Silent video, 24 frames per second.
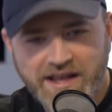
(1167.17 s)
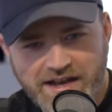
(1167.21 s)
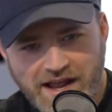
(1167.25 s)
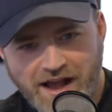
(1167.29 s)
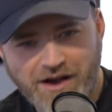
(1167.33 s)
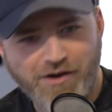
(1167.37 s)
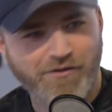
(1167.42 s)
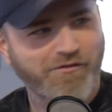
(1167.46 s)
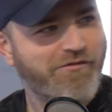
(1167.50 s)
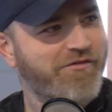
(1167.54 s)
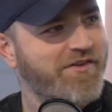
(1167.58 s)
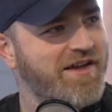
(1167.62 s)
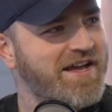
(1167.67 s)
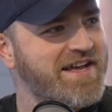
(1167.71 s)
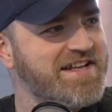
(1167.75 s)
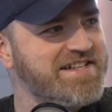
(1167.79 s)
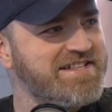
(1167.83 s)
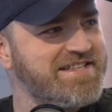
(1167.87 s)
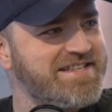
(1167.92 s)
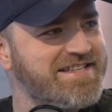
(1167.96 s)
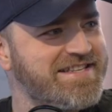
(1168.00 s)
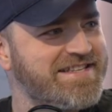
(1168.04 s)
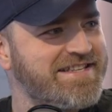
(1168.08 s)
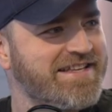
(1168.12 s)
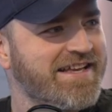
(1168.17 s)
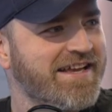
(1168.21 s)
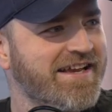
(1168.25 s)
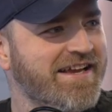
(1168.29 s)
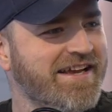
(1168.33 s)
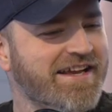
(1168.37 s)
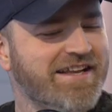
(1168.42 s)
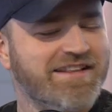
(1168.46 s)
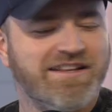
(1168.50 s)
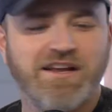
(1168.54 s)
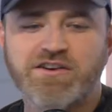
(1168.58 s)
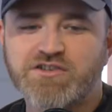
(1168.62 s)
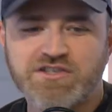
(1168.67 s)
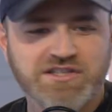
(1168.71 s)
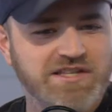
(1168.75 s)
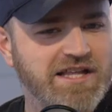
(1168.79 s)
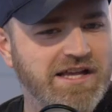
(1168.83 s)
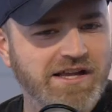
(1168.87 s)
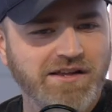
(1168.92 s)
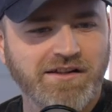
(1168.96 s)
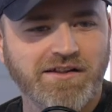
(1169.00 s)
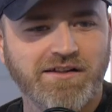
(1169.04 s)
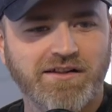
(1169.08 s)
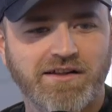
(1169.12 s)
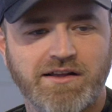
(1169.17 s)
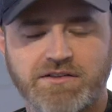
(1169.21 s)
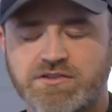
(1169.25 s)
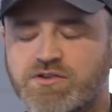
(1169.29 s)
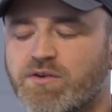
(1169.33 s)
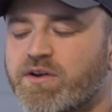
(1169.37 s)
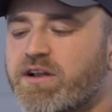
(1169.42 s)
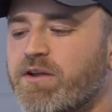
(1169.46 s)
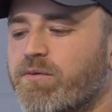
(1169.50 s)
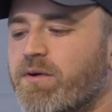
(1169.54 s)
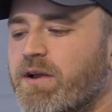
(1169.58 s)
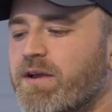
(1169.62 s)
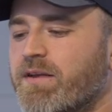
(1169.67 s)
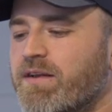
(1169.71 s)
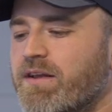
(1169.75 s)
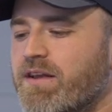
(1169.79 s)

outfits. Yeah. They're still... So anyway,